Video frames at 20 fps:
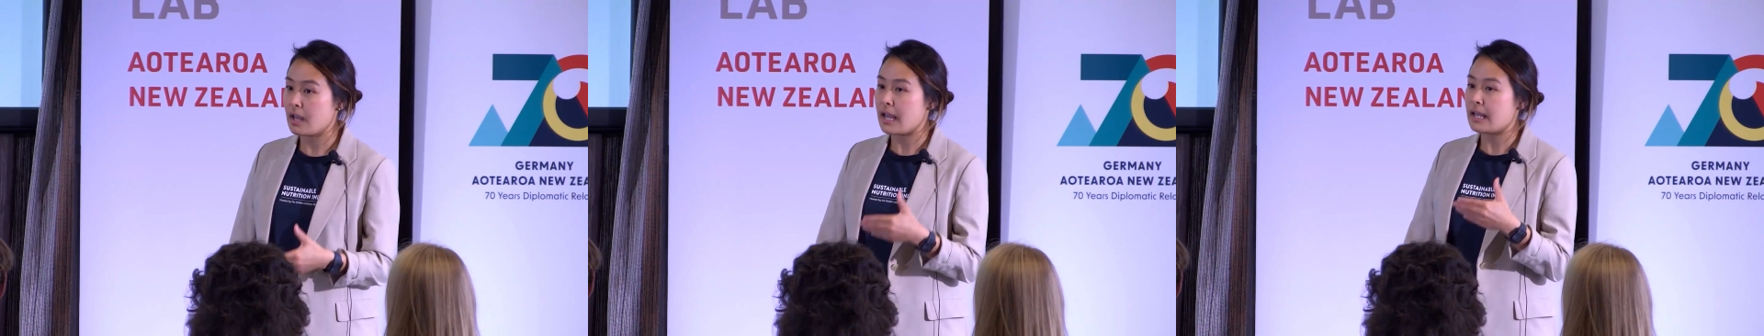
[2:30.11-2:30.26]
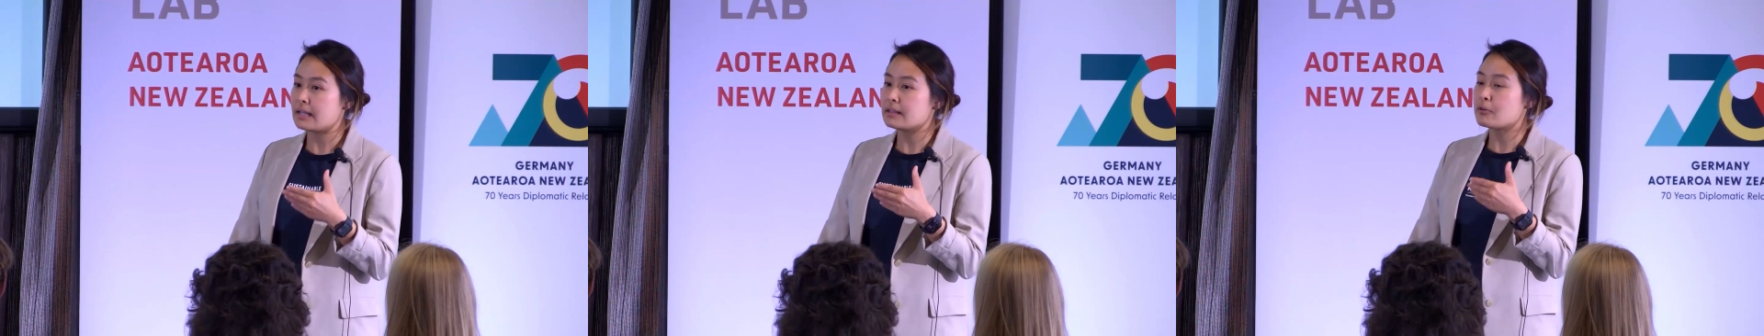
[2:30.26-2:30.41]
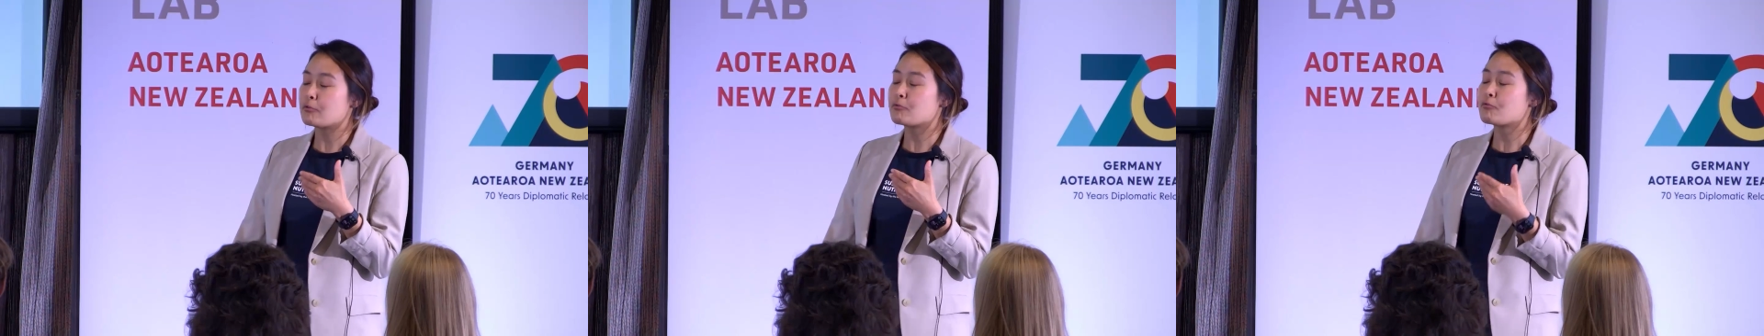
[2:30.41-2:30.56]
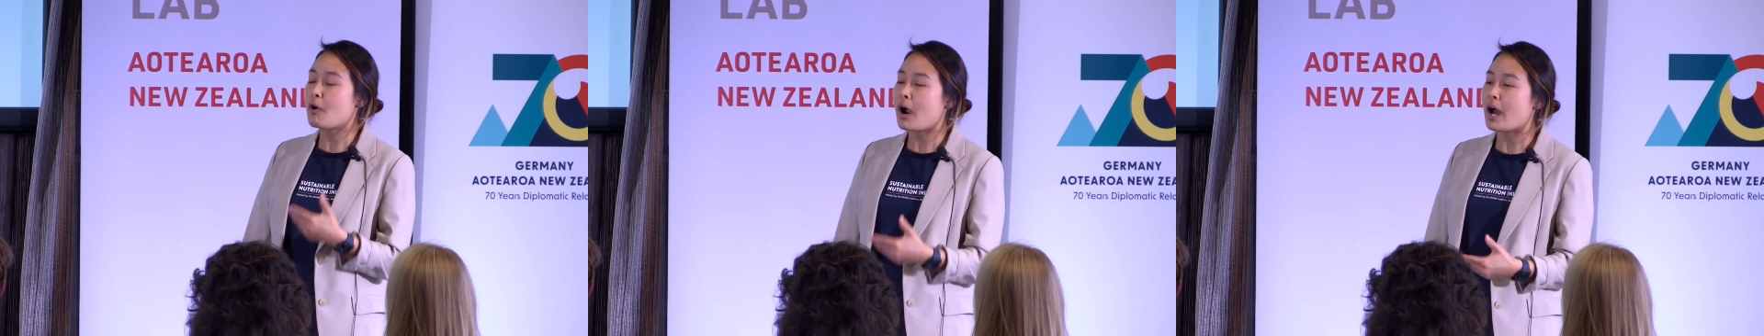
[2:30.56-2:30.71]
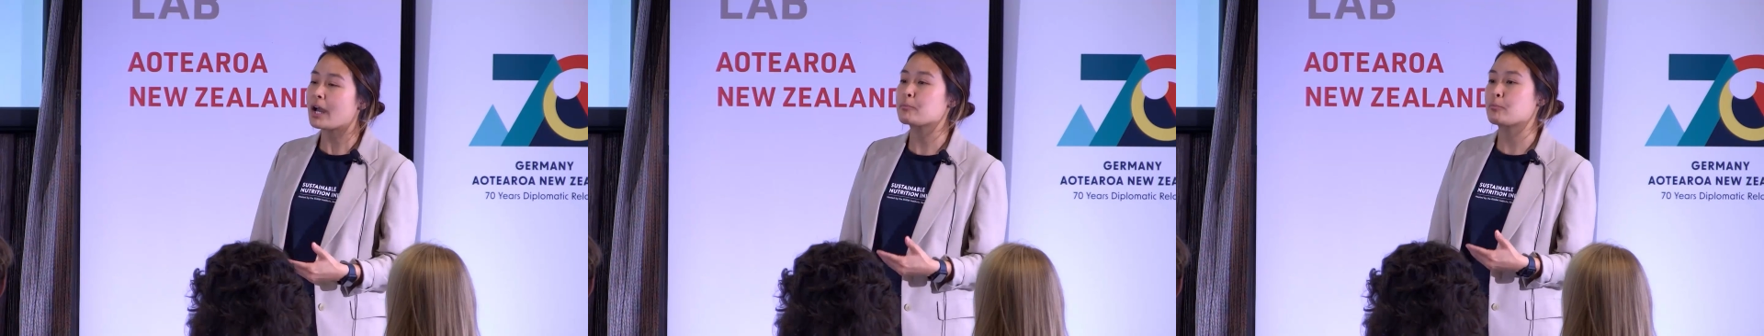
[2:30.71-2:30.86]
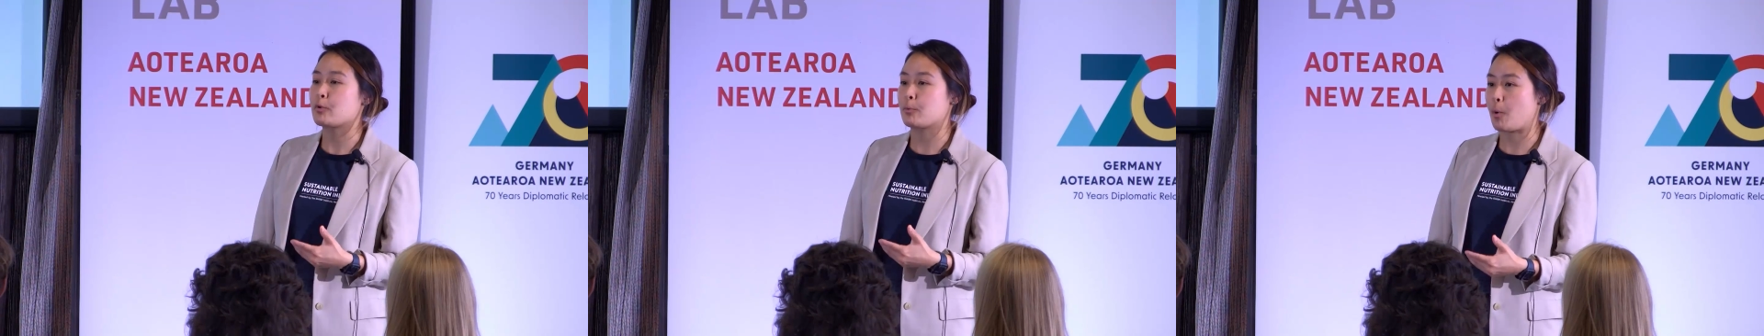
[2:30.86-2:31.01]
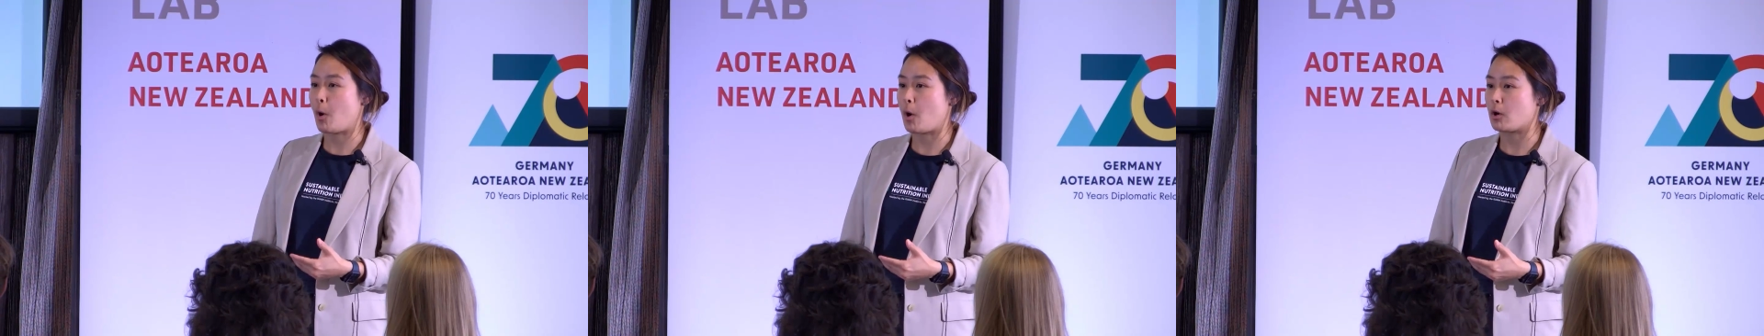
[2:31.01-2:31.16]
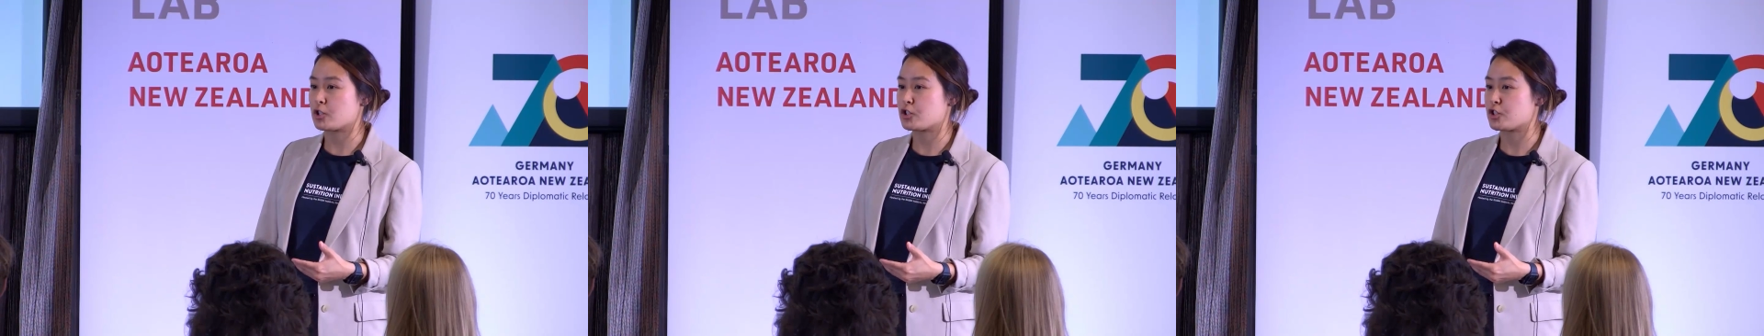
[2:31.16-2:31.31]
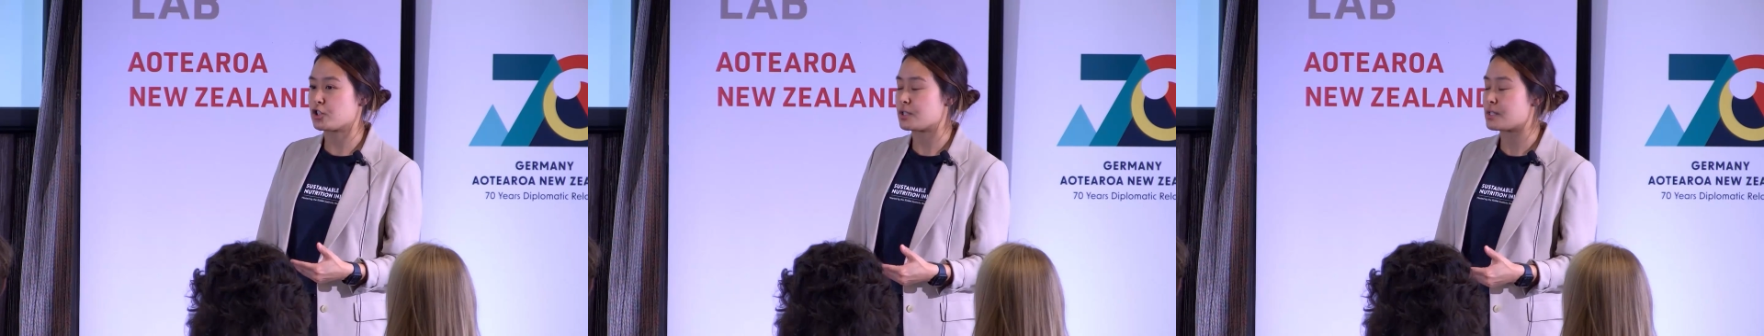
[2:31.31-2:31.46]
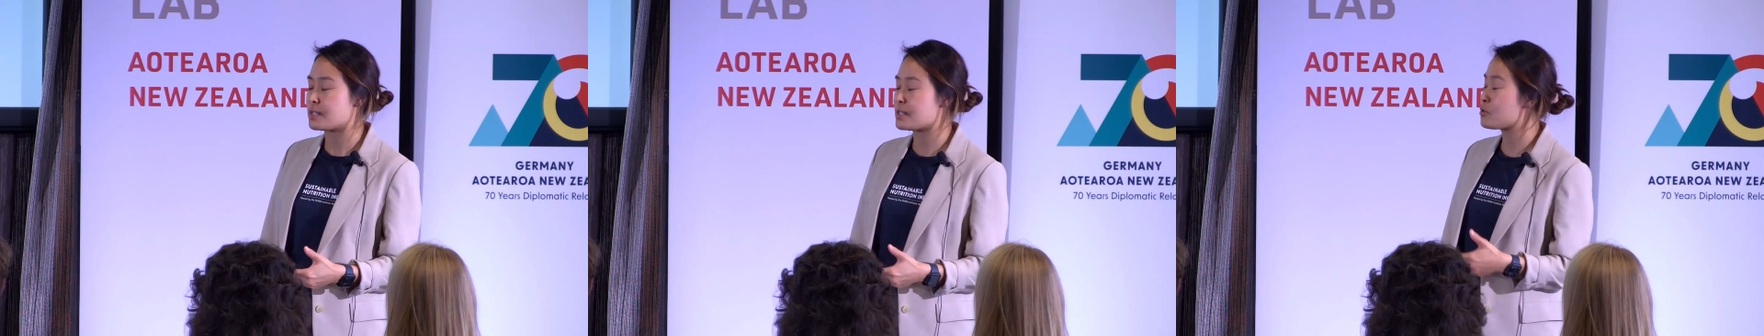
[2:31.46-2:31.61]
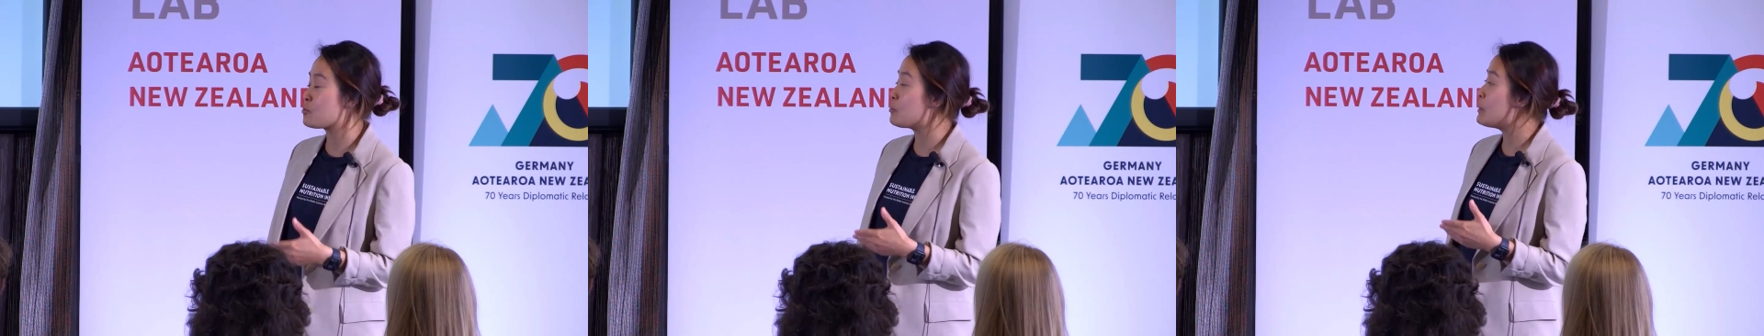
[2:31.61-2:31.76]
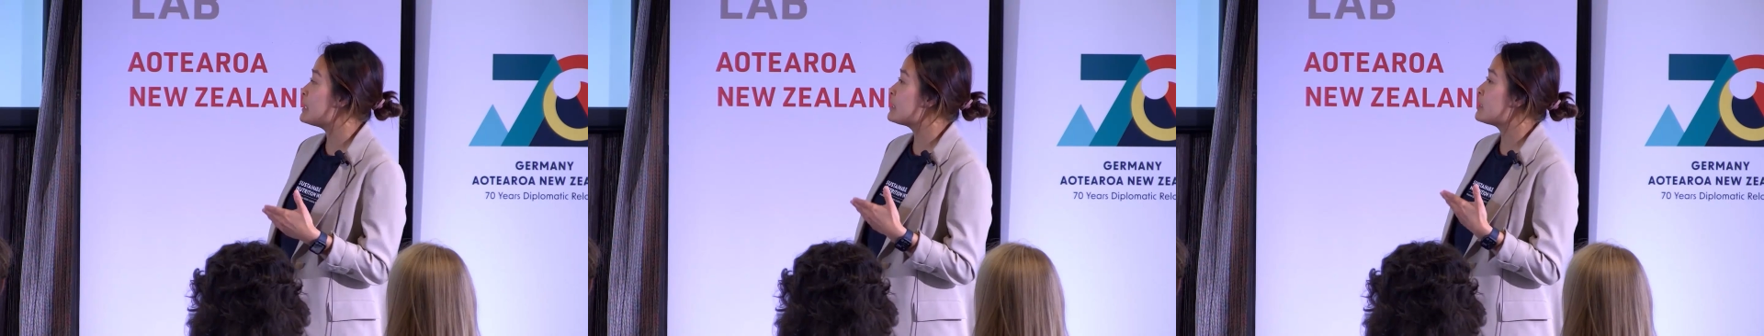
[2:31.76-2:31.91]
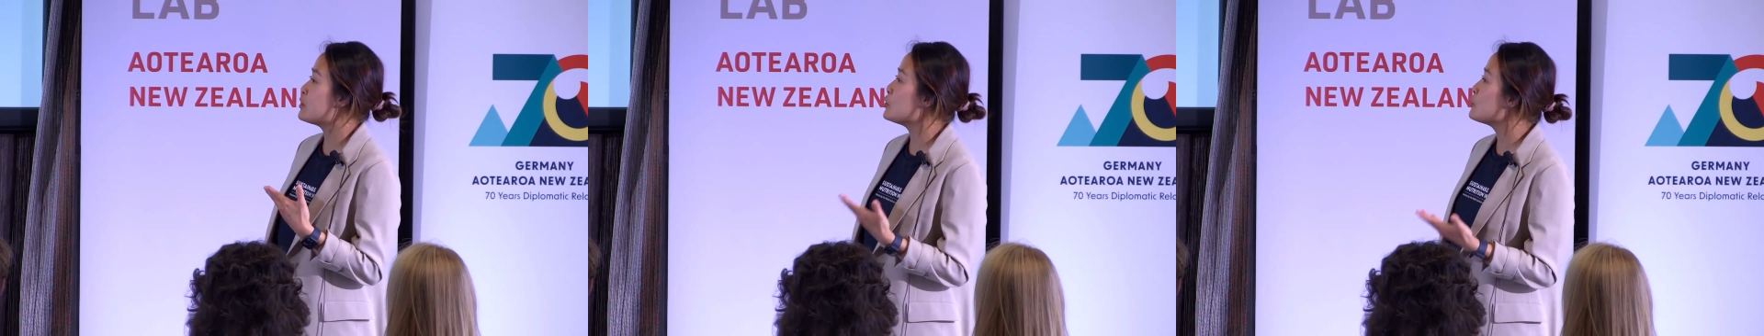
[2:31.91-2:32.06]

in the right proportions to meet the